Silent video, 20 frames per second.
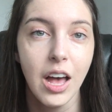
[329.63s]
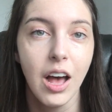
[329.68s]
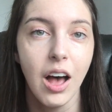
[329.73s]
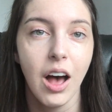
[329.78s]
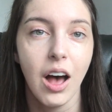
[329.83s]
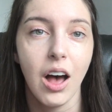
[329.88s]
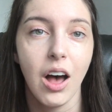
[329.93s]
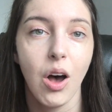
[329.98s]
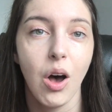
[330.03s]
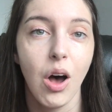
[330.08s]

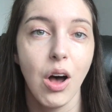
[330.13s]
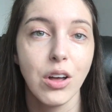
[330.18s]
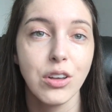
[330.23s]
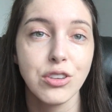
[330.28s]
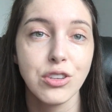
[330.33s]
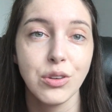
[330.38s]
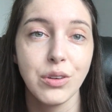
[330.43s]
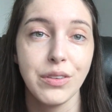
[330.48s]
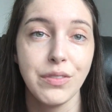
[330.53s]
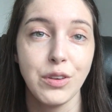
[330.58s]

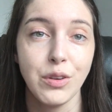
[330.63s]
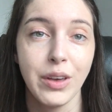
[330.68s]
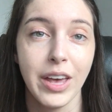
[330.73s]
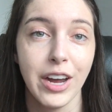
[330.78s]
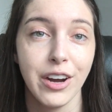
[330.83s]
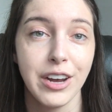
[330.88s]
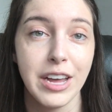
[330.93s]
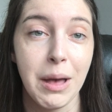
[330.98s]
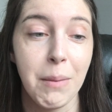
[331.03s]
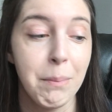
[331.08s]
Also, if you
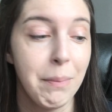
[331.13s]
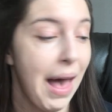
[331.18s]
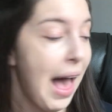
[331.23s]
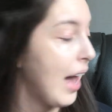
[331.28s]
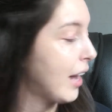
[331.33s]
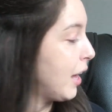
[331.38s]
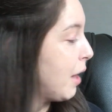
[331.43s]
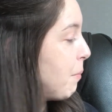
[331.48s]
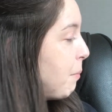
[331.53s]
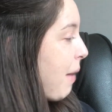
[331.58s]
carry a
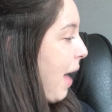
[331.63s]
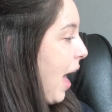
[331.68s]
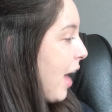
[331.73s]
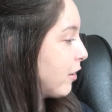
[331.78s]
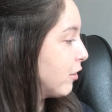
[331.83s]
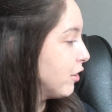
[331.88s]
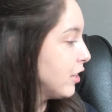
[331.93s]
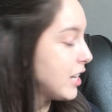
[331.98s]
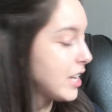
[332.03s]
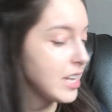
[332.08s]
backup
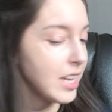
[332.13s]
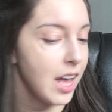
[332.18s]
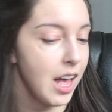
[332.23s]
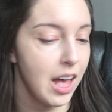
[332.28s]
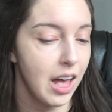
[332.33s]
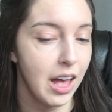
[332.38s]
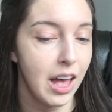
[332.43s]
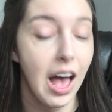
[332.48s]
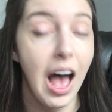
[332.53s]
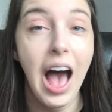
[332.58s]
battery,
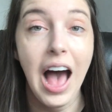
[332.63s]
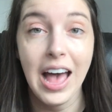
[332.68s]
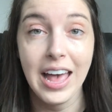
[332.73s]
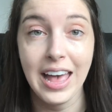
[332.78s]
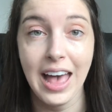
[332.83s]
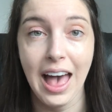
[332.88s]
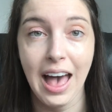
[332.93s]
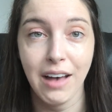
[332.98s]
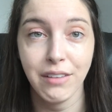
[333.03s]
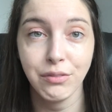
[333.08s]
I
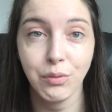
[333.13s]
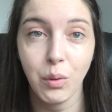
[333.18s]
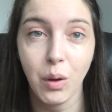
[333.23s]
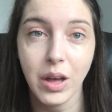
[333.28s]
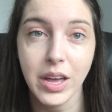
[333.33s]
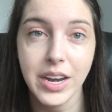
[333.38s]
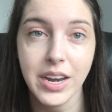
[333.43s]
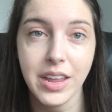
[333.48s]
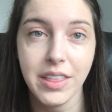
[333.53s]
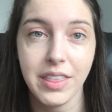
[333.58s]
have
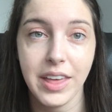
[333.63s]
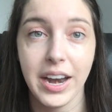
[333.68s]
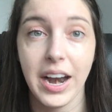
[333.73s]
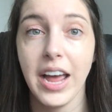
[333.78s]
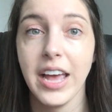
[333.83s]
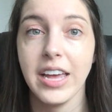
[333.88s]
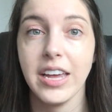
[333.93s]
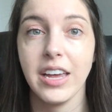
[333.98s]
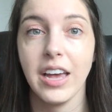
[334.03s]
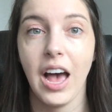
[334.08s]
one that
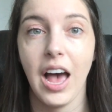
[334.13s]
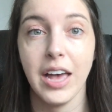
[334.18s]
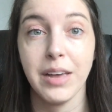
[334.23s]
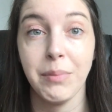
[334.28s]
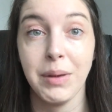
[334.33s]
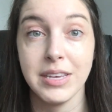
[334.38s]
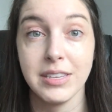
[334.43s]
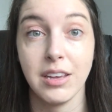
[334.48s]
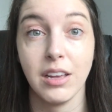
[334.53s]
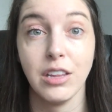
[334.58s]
I
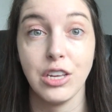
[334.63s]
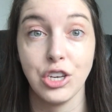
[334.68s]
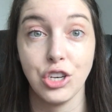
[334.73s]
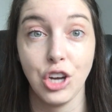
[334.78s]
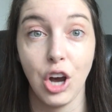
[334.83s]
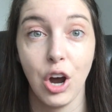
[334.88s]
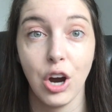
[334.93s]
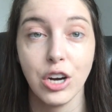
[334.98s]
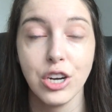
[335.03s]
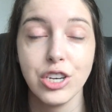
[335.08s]
basically
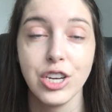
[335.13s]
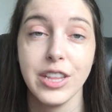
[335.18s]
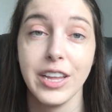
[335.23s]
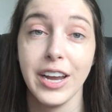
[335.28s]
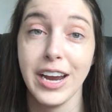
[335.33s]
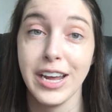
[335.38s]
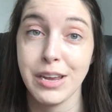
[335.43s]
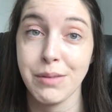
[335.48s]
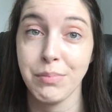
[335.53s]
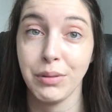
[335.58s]
charge and
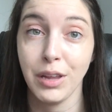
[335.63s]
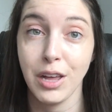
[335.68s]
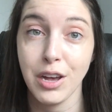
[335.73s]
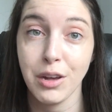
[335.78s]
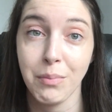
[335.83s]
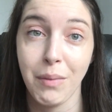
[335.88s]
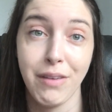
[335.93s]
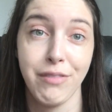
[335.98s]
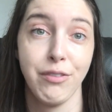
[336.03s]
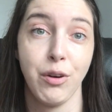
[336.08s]
then I can
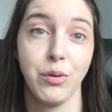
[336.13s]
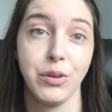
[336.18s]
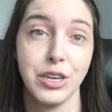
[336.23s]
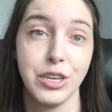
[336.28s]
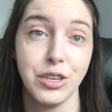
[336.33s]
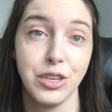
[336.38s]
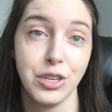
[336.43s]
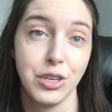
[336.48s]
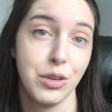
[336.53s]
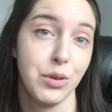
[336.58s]
plug my phone
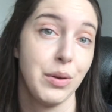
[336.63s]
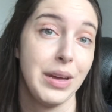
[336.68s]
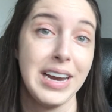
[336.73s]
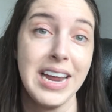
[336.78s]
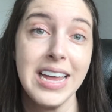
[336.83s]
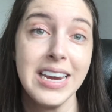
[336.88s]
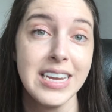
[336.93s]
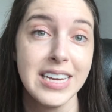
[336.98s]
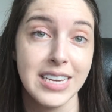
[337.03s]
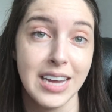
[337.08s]
into at
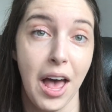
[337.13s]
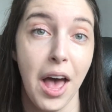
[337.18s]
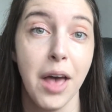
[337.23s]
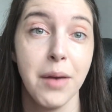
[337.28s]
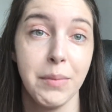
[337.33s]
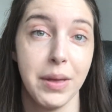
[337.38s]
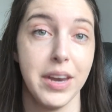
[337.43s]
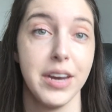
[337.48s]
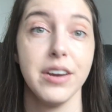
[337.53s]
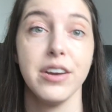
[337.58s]
any
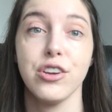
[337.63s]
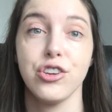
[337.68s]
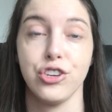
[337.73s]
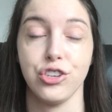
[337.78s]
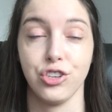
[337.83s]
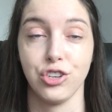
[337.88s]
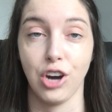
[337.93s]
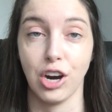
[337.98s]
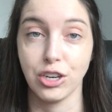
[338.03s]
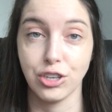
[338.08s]
time and it
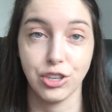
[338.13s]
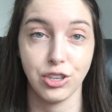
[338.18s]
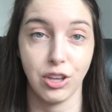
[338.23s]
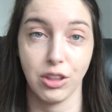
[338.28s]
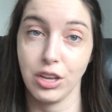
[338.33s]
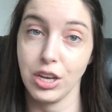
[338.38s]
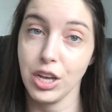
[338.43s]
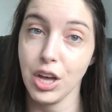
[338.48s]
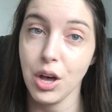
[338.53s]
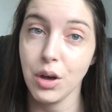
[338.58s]
just charges
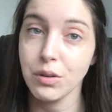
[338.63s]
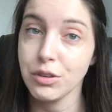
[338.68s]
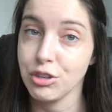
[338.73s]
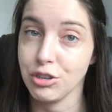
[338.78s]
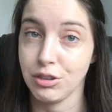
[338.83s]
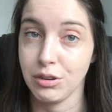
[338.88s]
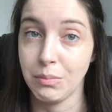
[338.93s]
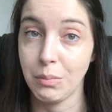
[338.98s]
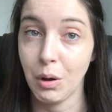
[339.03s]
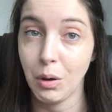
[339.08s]
on the go. It's
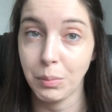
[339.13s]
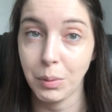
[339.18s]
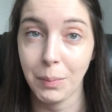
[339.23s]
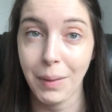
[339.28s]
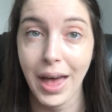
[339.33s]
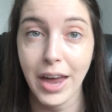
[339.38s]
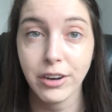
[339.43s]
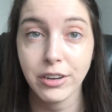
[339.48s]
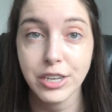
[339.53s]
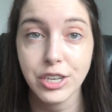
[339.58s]
just a mobile
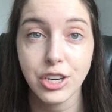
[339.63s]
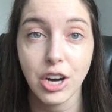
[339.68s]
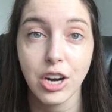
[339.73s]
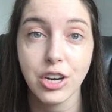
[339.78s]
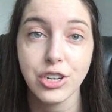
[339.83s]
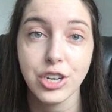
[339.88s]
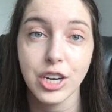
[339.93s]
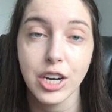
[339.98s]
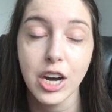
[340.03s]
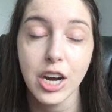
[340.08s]
battery
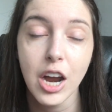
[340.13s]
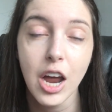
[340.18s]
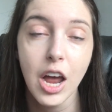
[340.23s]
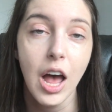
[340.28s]
charger.